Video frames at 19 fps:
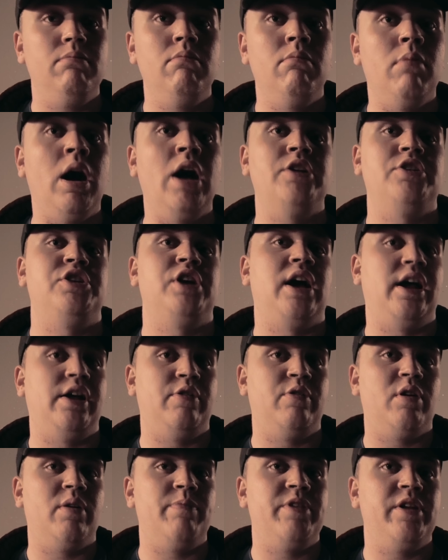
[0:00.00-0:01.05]
much
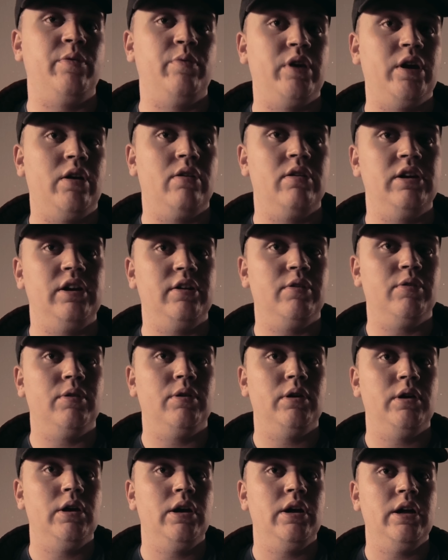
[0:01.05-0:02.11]
higher up than we are here,
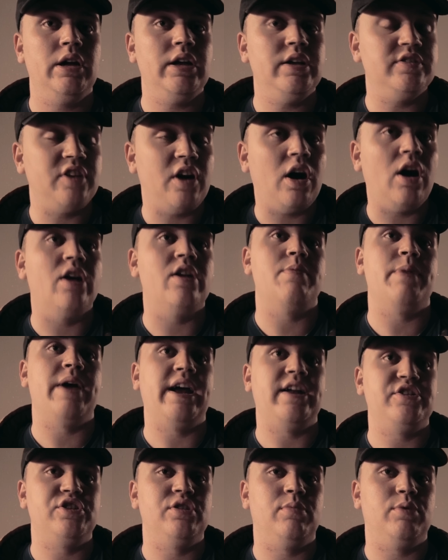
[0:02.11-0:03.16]
is
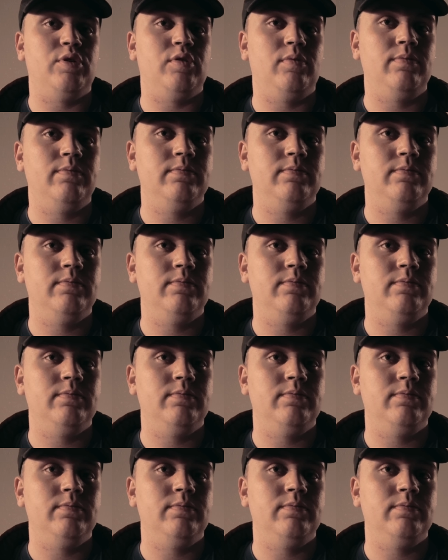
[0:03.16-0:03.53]
unimaginable.